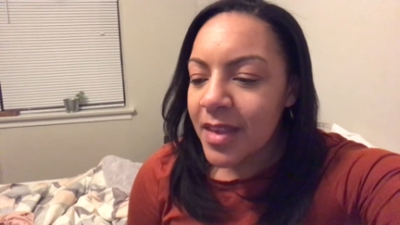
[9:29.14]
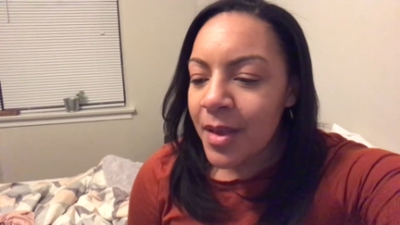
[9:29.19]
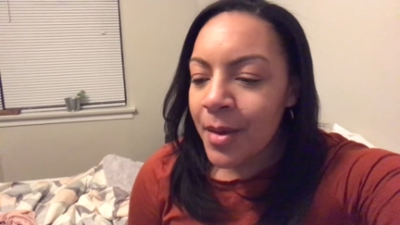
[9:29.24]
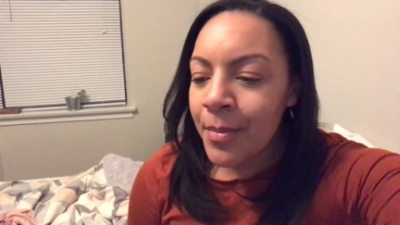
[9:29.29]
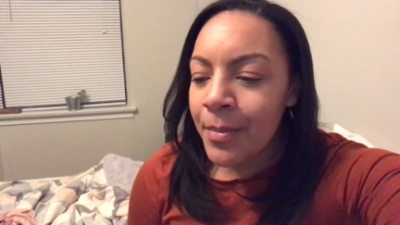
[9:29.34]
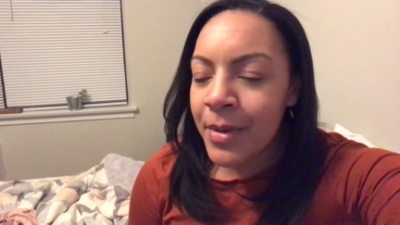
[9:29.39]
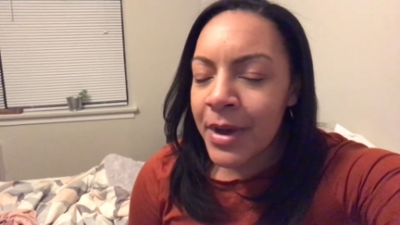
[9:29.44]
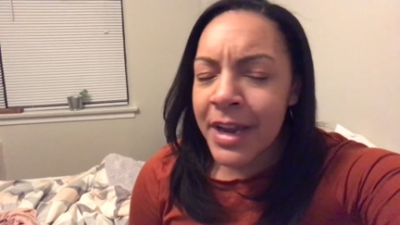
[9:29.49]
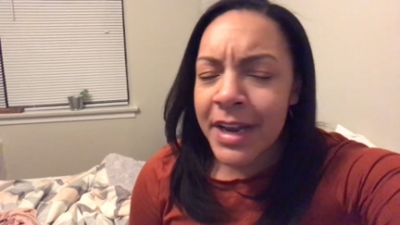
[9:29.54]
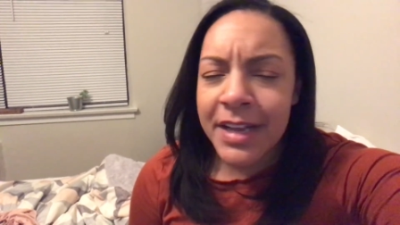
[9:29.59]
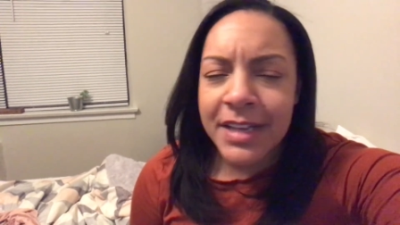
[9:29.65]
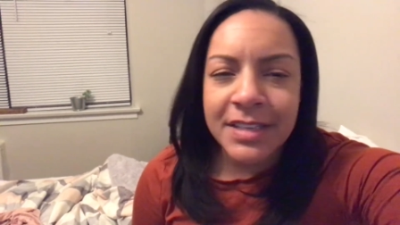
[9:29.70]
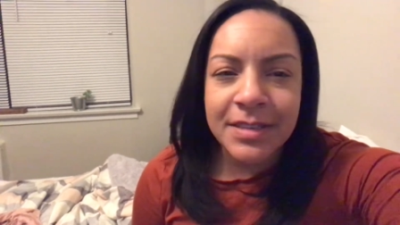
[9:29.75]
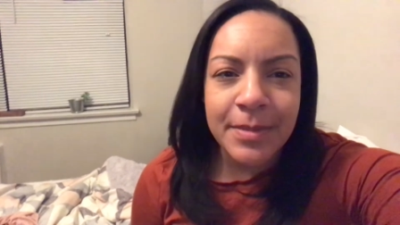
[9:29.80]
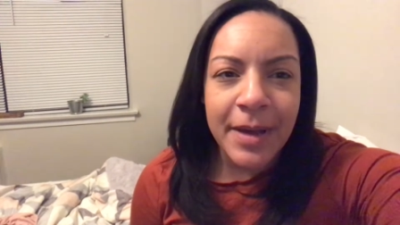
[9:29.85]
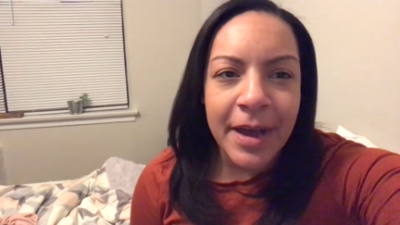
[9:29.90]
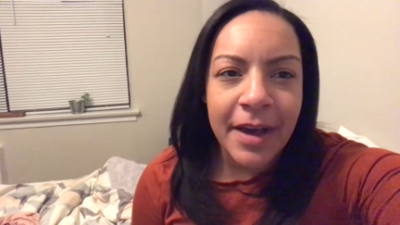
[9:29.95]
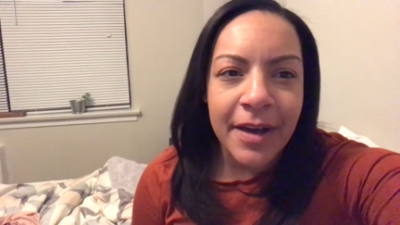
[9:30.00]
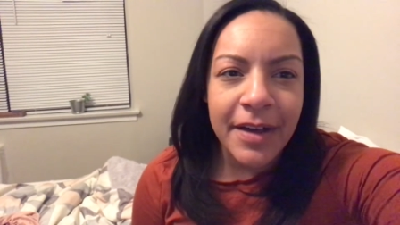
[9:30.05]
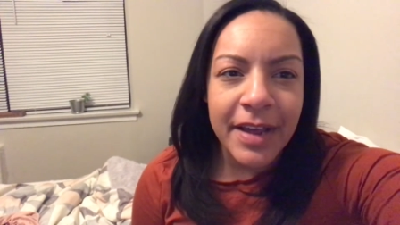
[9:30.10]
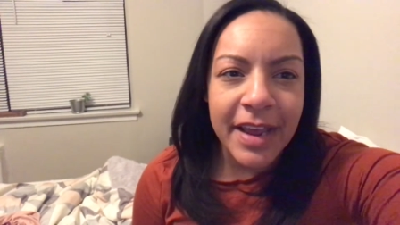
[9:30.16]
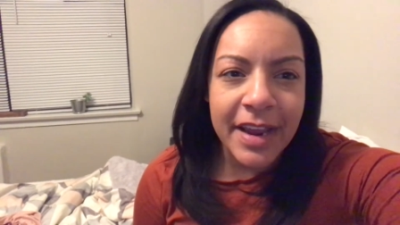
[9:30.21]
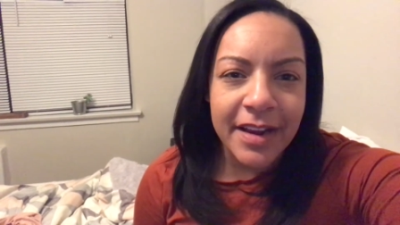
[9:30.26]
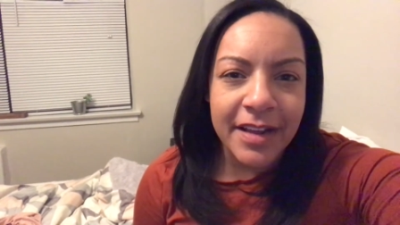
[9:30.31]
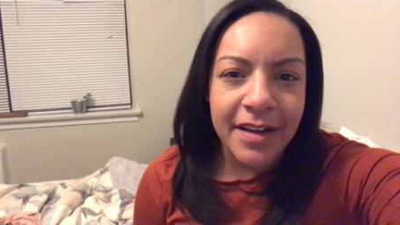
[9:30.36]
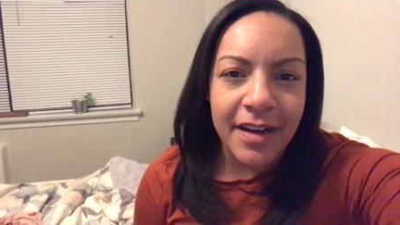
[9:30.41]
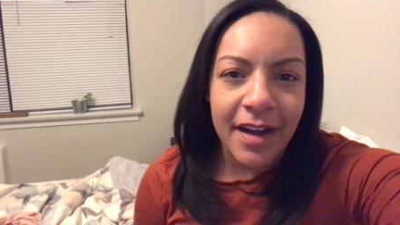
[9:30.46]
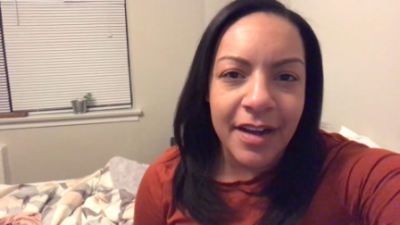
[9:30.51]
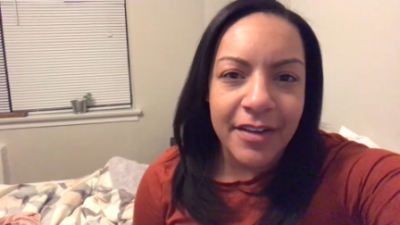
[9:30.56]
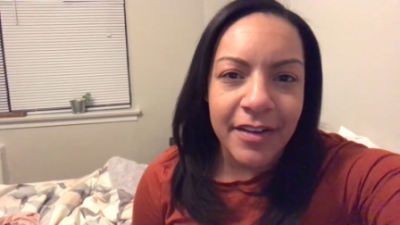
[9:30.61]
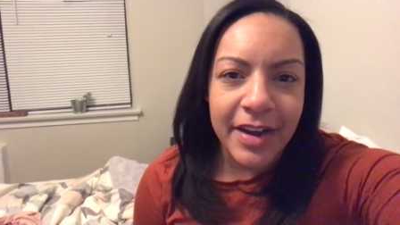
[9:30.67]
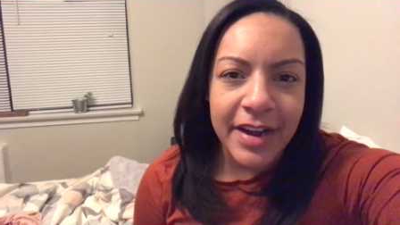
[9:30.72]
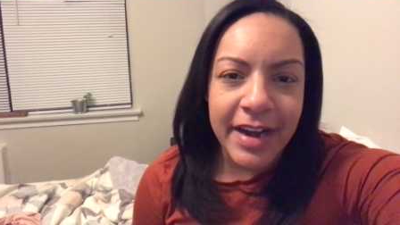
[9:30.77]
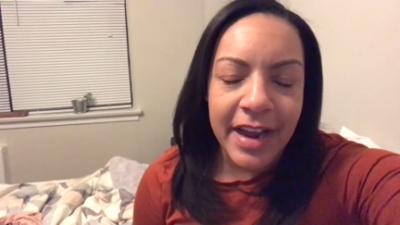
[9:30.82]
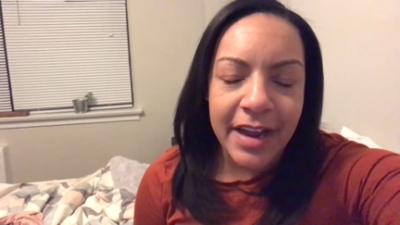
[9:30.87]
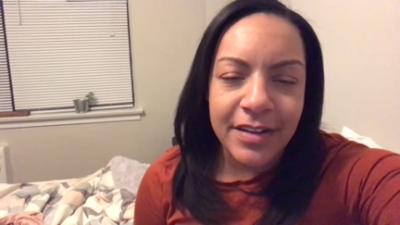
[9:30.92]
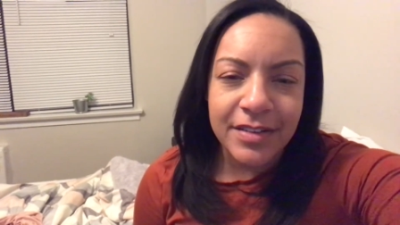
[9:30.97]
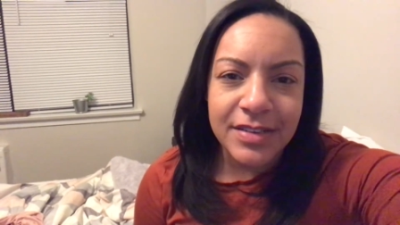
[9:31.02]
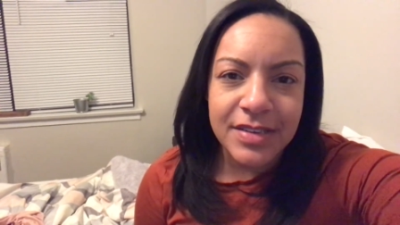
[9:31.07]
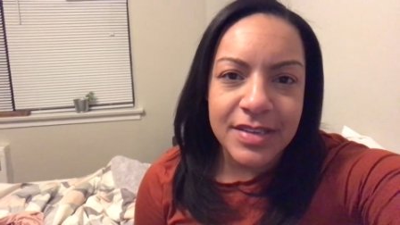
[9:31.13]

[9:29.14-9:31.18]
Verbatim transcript: but it's about 8 o'clock right now,